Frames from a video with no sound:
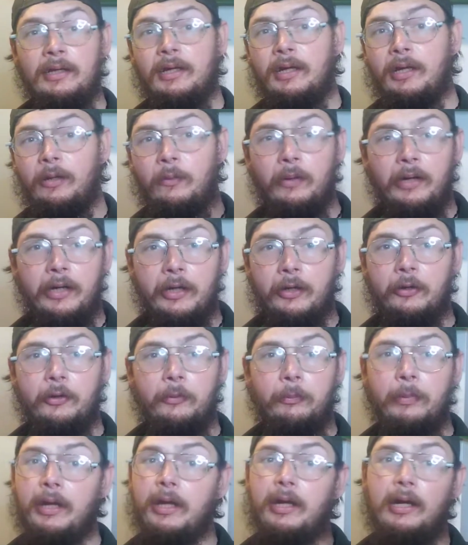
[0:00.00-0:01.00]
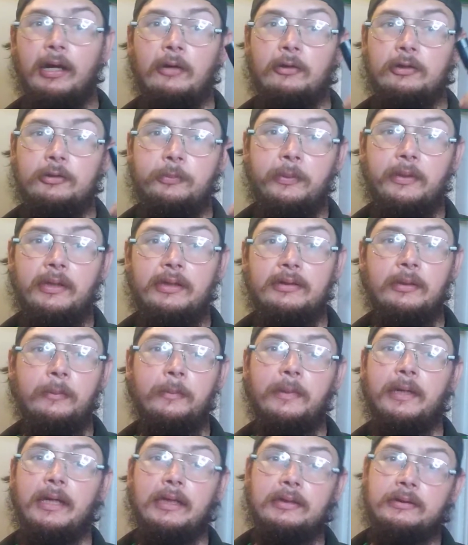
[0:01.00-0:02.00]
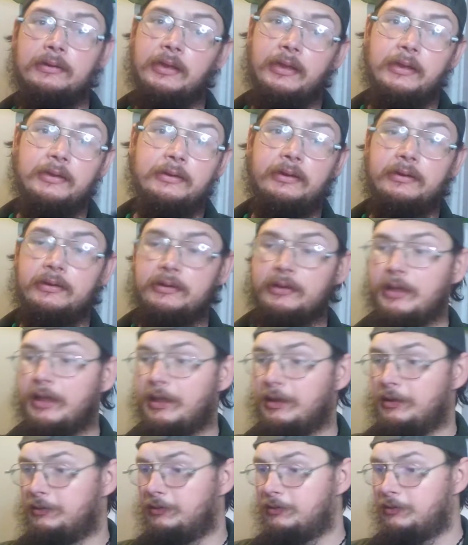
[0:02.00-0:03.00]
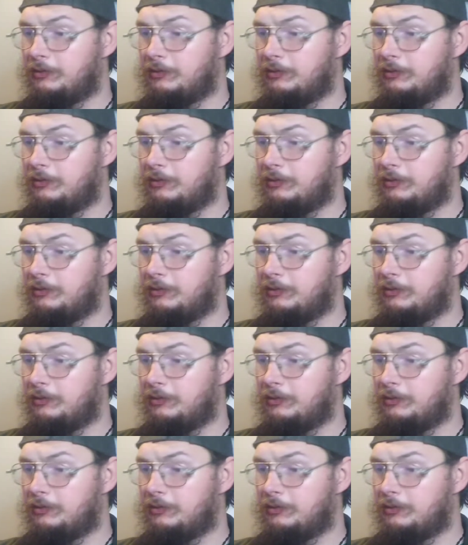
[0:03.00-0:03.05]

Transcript: And when I go to bed, I always put this on my nightstand just in case.